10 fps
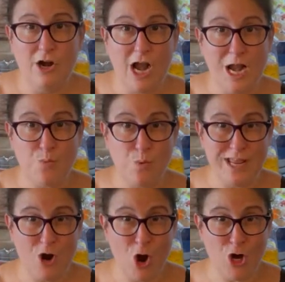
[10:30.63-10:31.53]
All right,
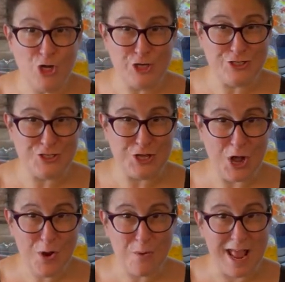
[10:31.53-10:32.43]
we are good to
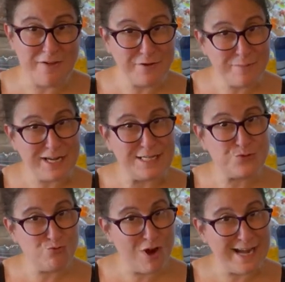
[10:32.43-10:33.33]
go.
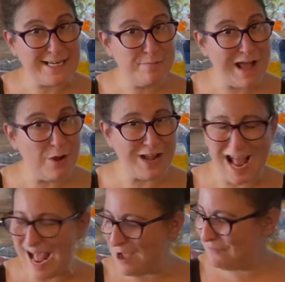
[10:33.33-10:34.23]
Everybody's right at about a
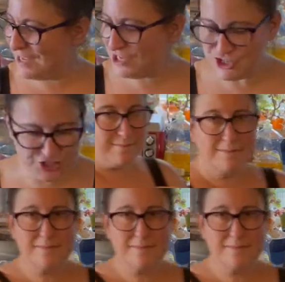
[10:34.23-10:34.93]
½ inch.